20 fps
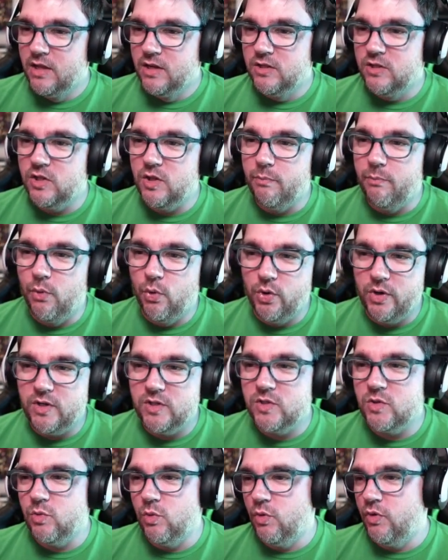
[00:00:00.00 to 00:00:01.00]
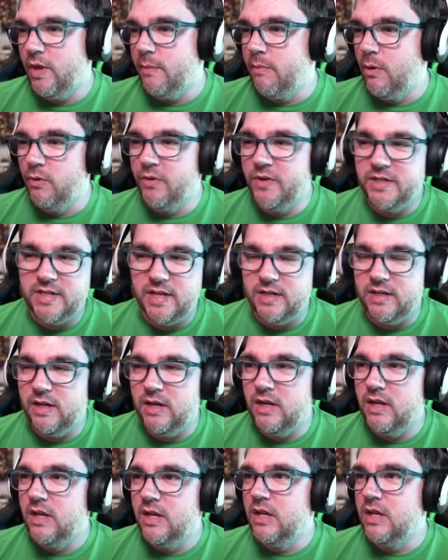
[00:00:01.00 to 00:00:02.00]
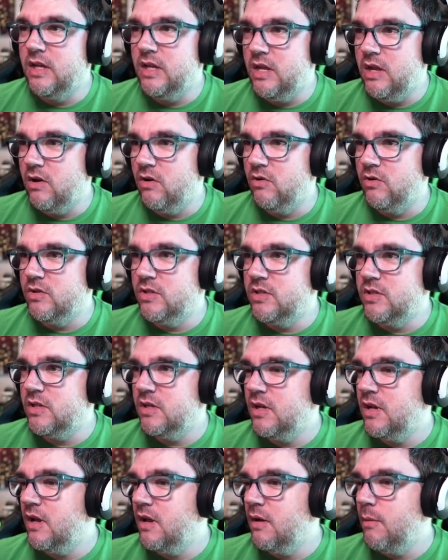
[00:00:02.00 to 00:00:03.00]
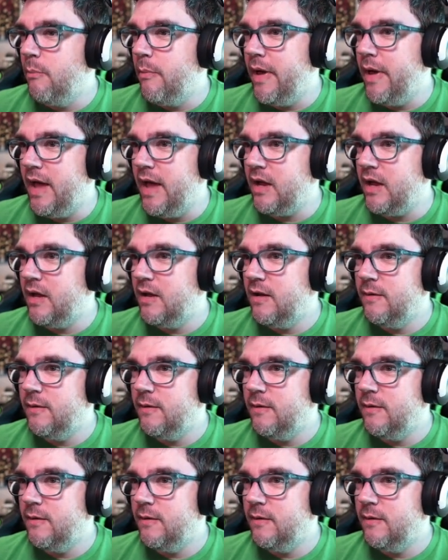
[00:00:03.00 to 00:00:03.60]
to the boarding school they both attended years back.